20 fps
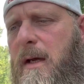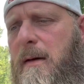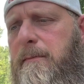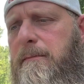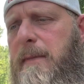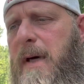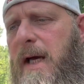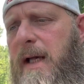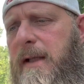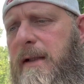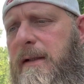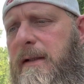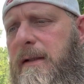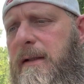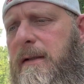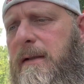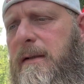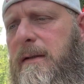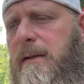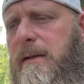But
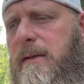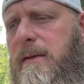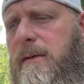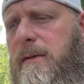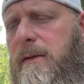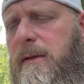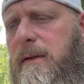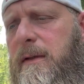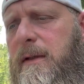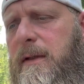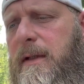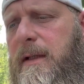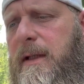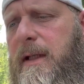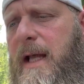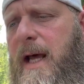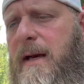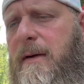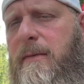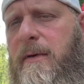
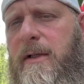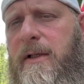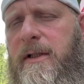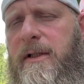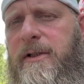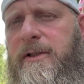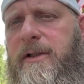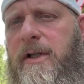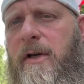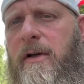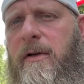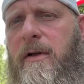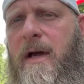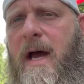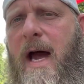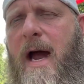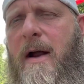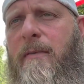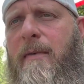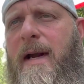kind of wanted to show you,
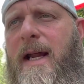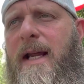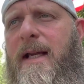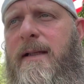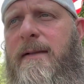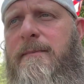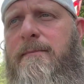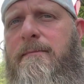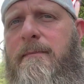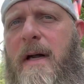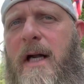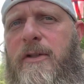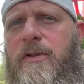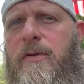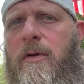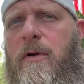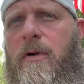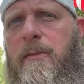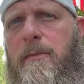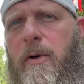I ran my
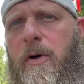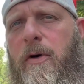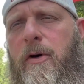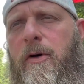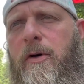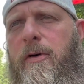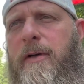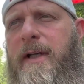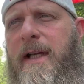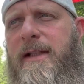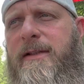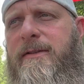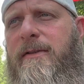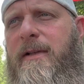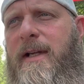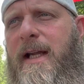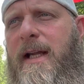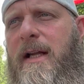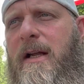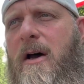trolling motor
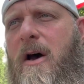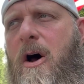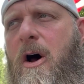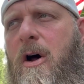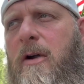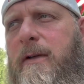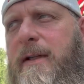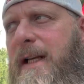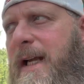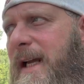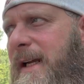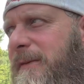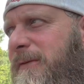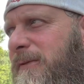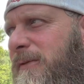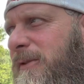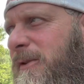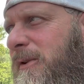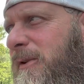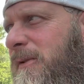yesterday all day
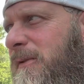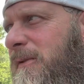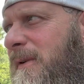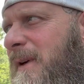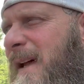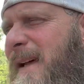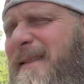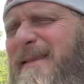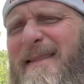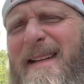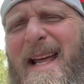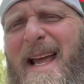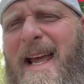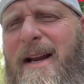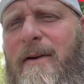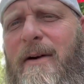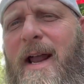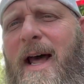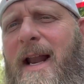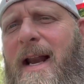for 8
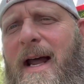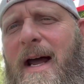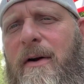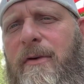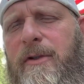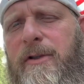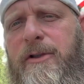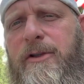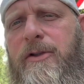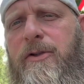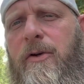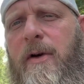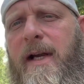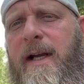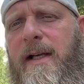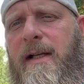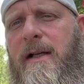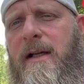or 9 hours straight,